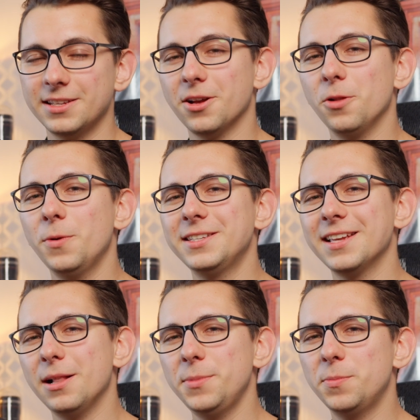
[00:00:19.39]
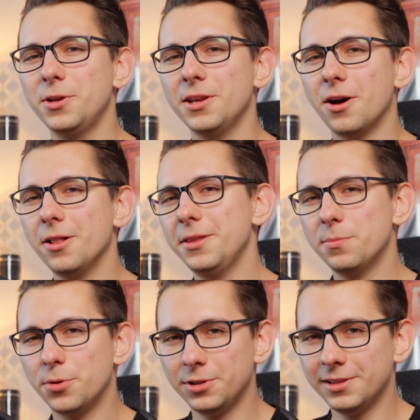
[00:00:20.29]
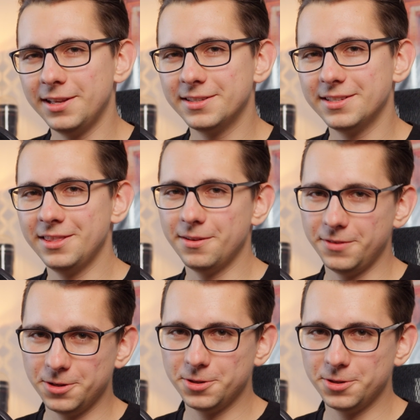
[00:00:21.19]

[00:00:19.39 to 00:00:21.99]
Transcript: As always, I'll be putting all the important links in the video